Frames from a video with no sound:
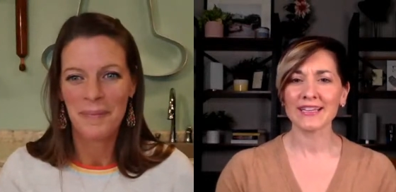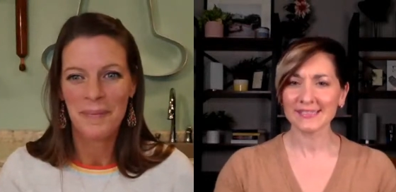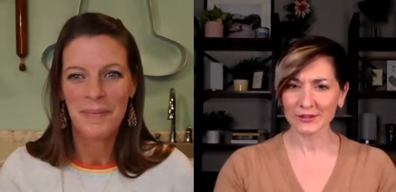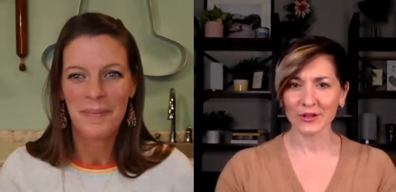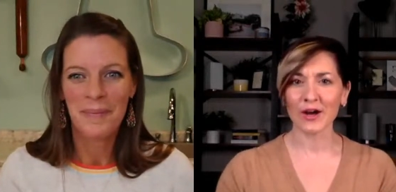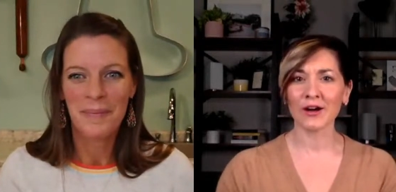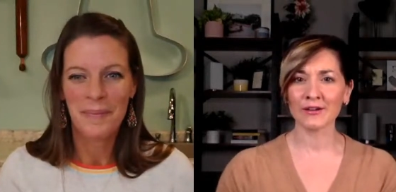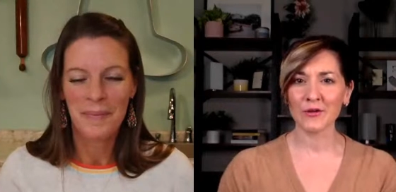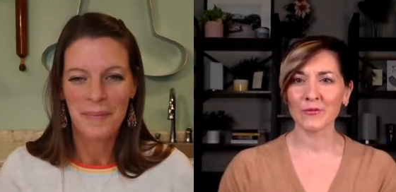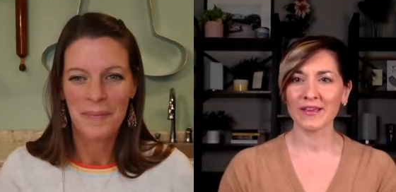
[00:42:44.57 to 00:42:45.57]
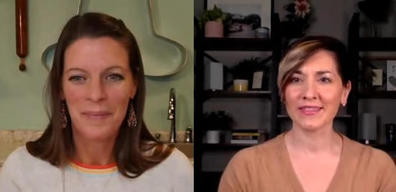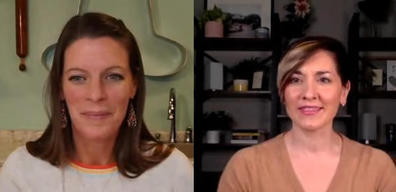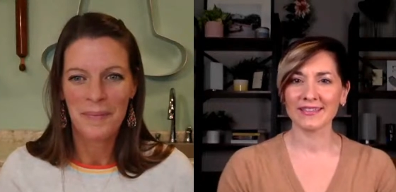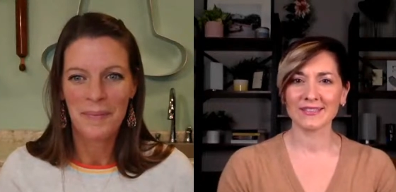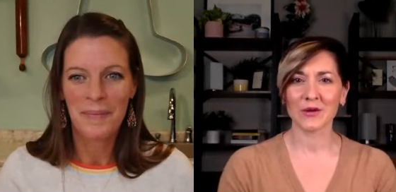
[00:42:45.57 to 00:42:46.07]
Speaker 1: ice along with
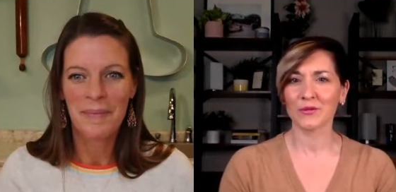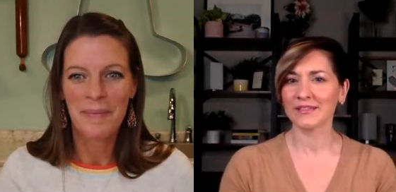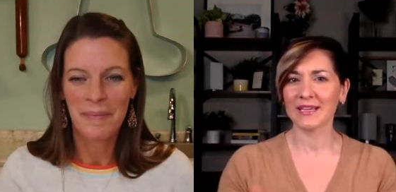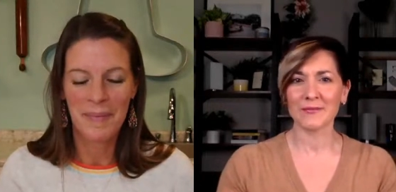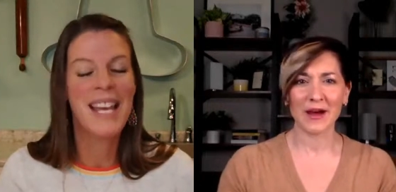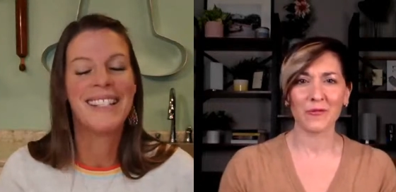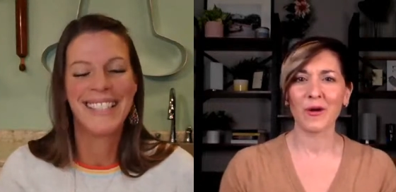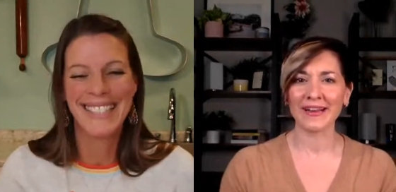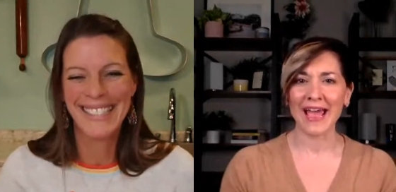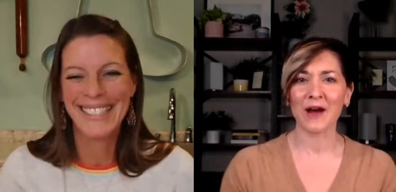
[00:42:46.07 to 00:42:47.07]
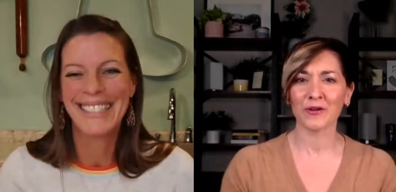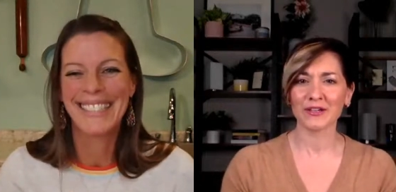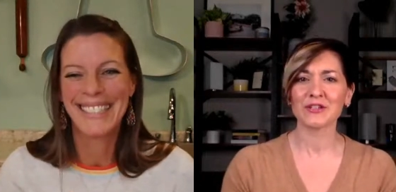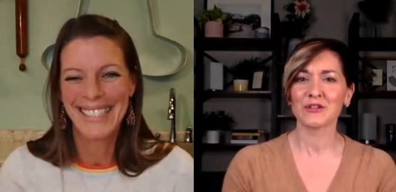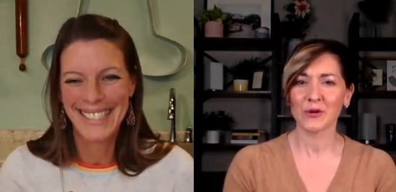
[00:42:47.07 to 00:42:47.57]
this only about 1 hour
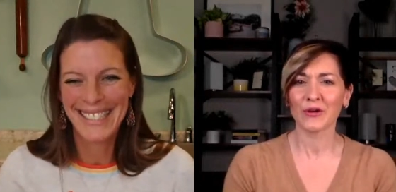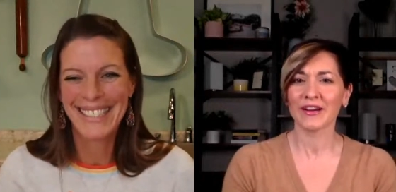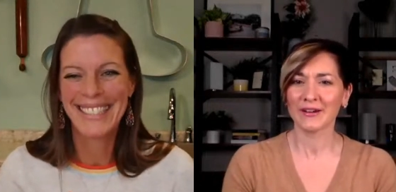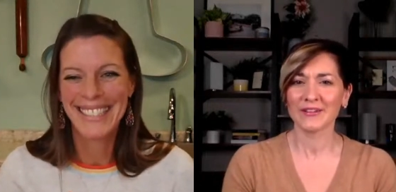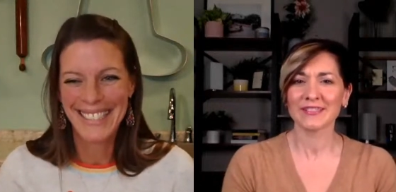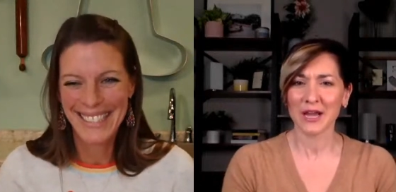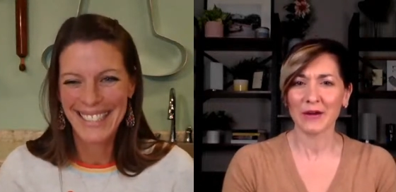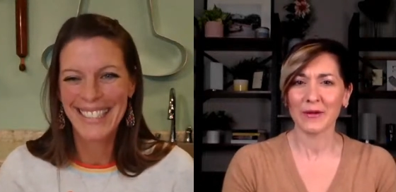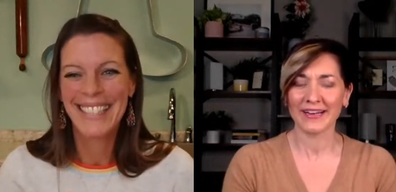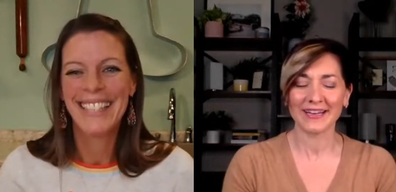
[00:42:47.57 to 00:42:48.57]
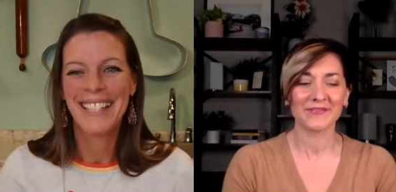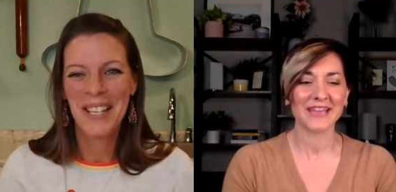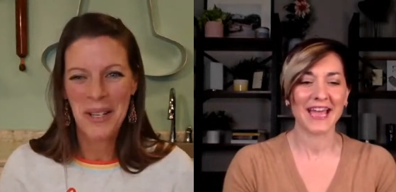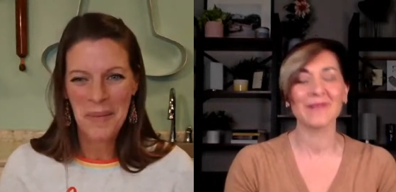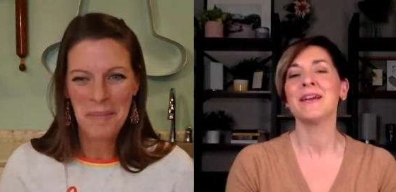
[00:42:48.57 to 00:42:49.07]
tutorial. It's not quite enough
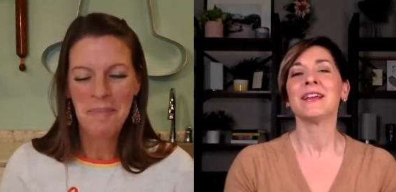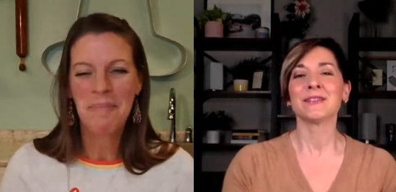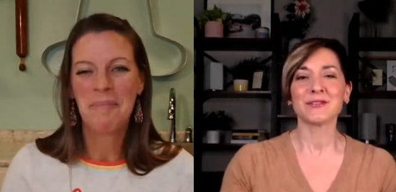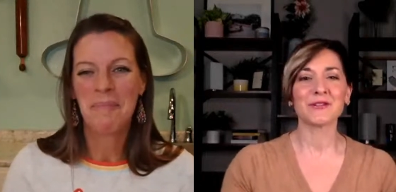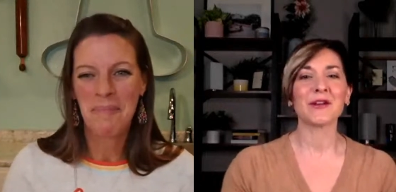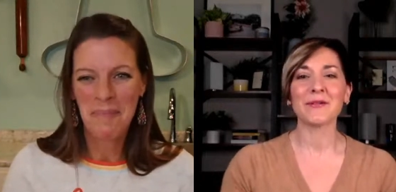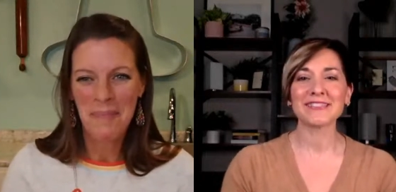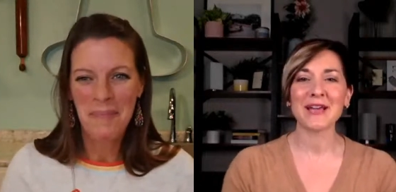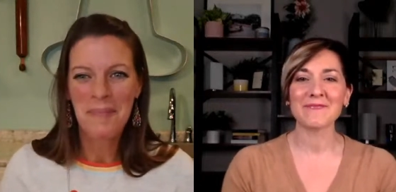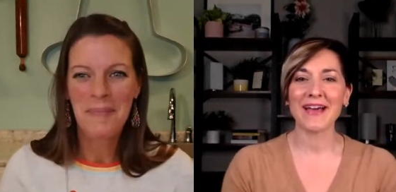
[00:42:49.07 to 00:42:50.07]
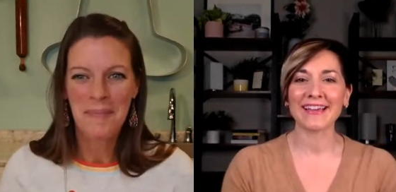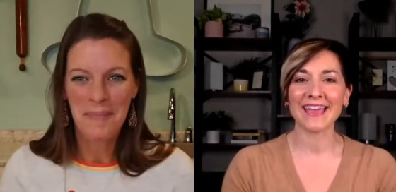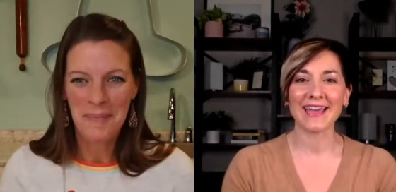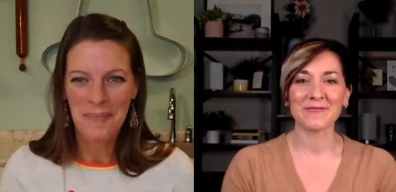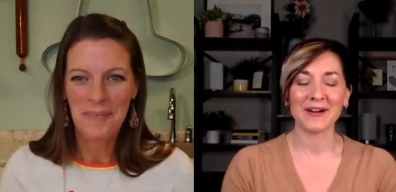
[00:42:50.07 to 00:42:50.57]
time. So you can always come back
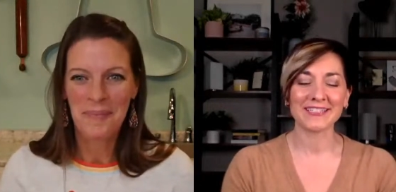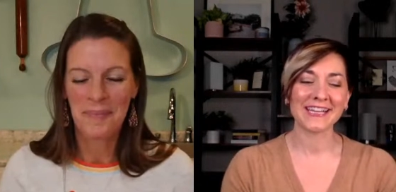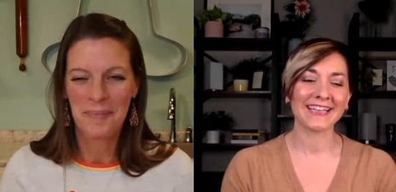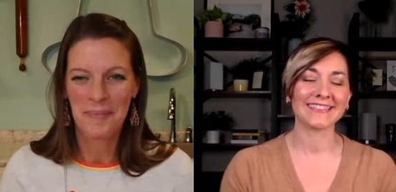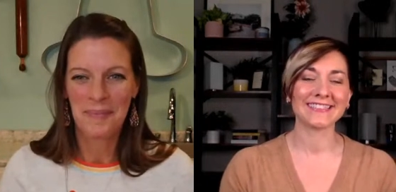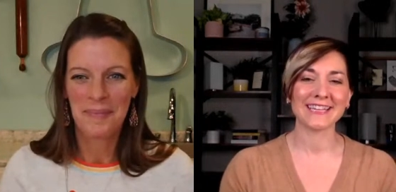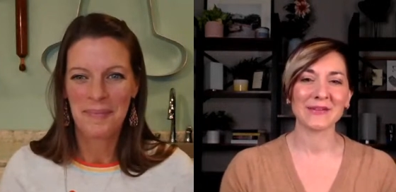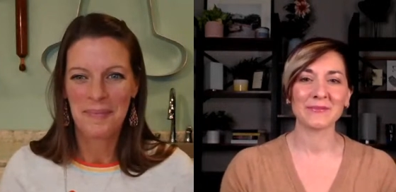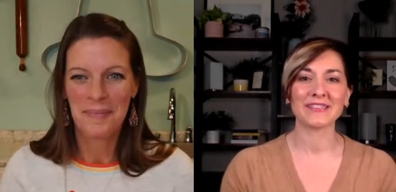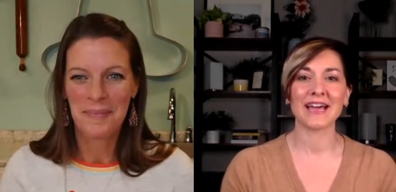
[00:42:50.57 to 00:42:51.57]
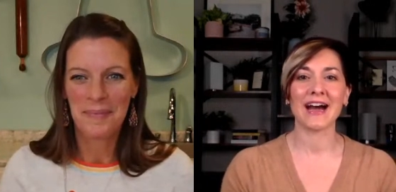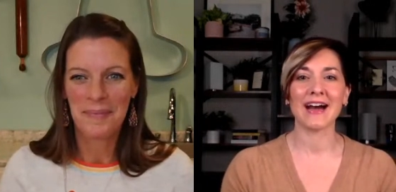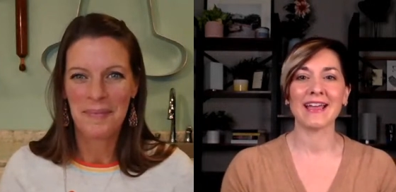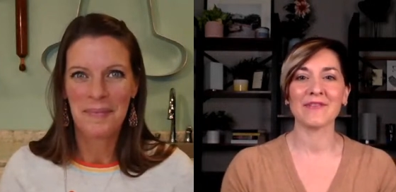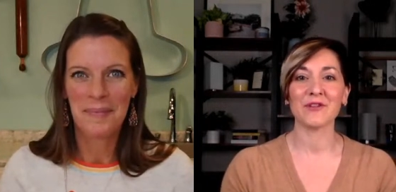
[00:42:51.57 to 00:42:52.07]
and watch Ann's tips
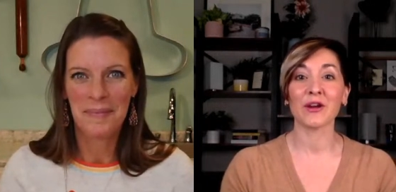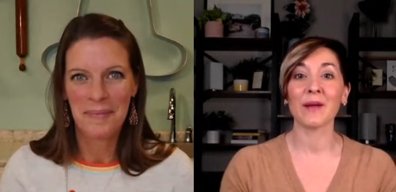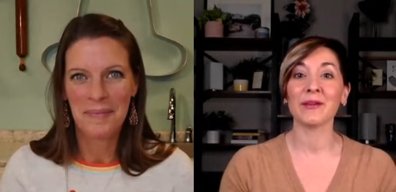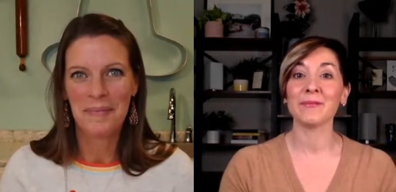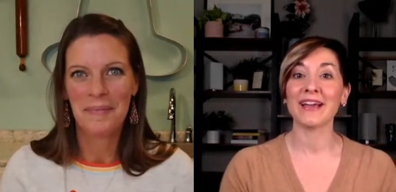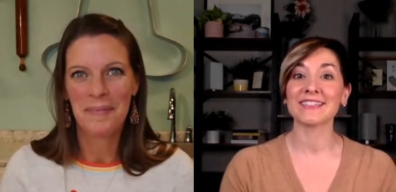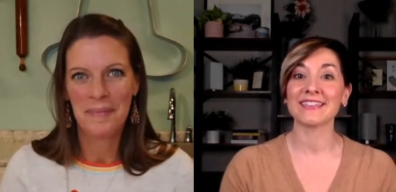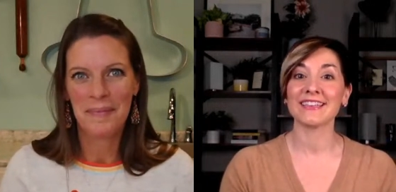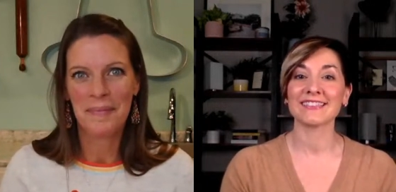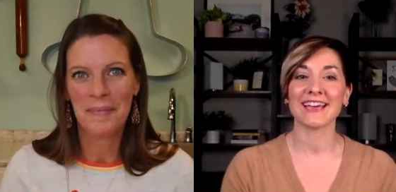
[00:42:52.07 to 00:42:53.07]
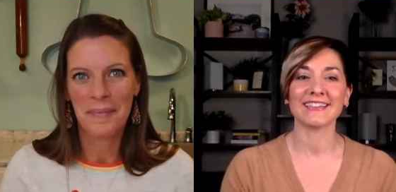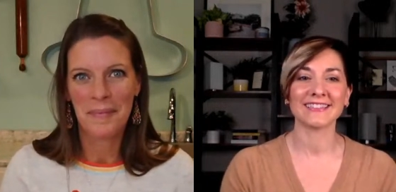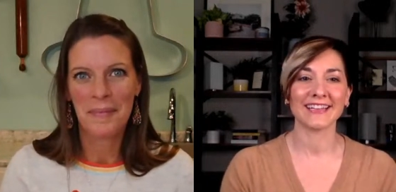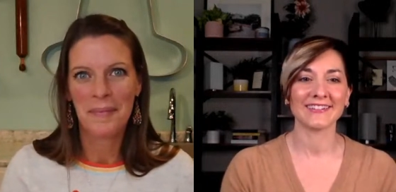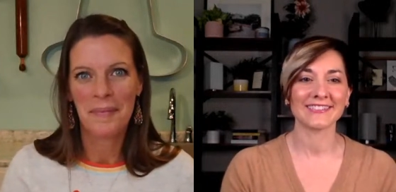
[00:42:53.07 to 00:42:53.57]
if you're coming back to this at a
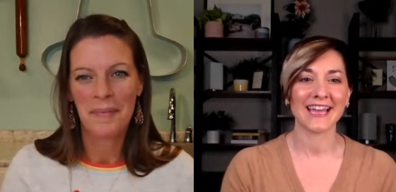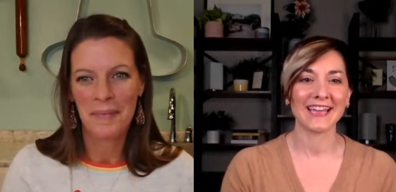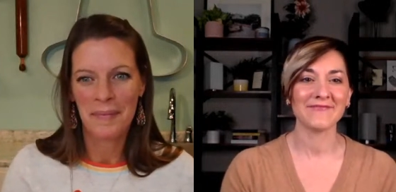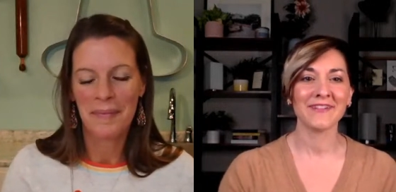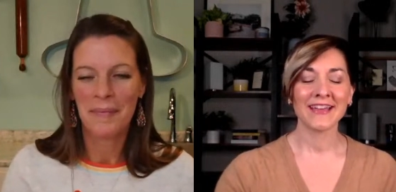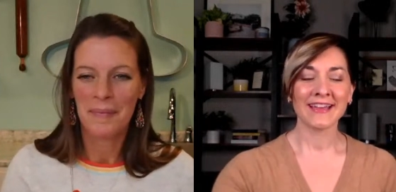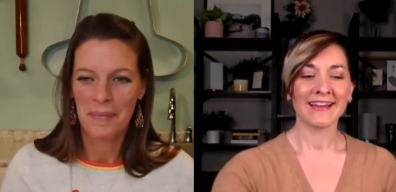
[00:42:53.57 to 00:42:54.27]
later time.